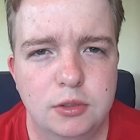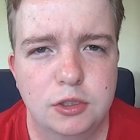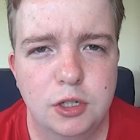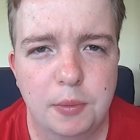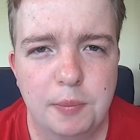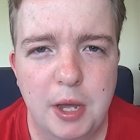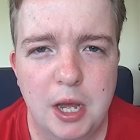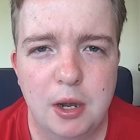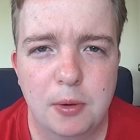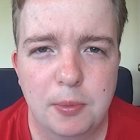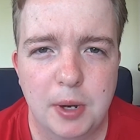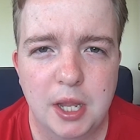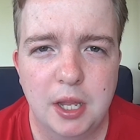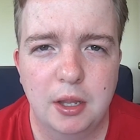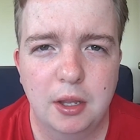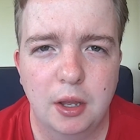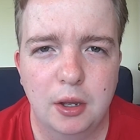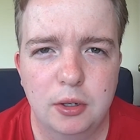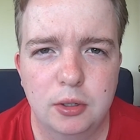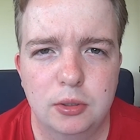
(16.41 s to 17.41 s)
So about a
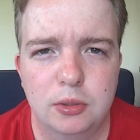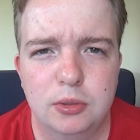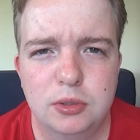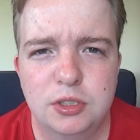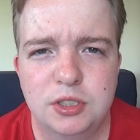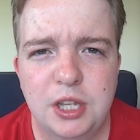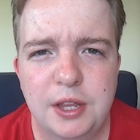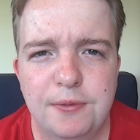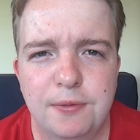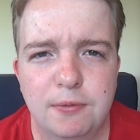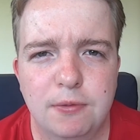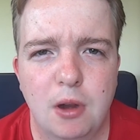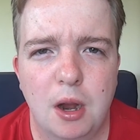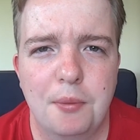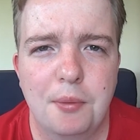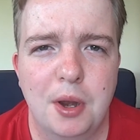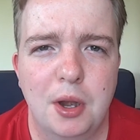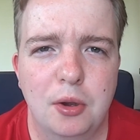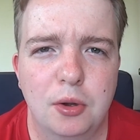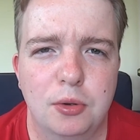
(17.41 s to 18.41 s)
week ago, Stephen Fry
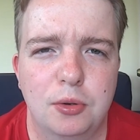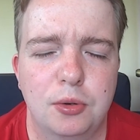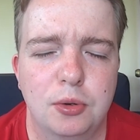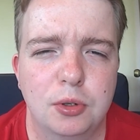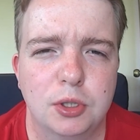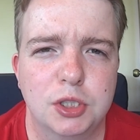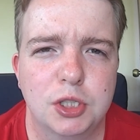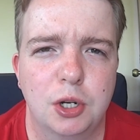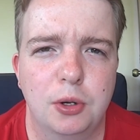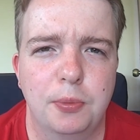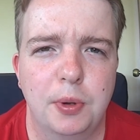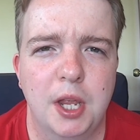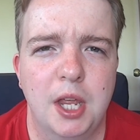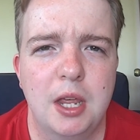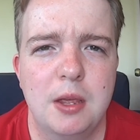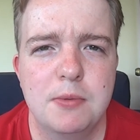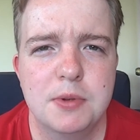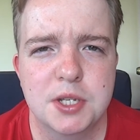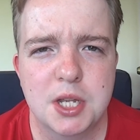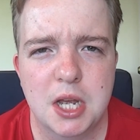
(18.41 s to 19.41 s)
went on a talk show where
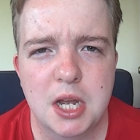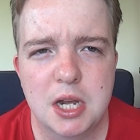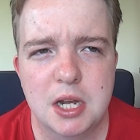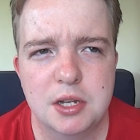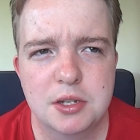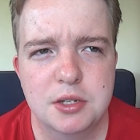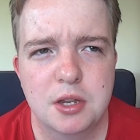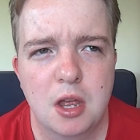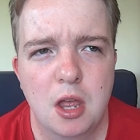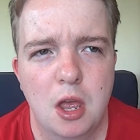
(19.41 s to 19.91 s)
he was asked,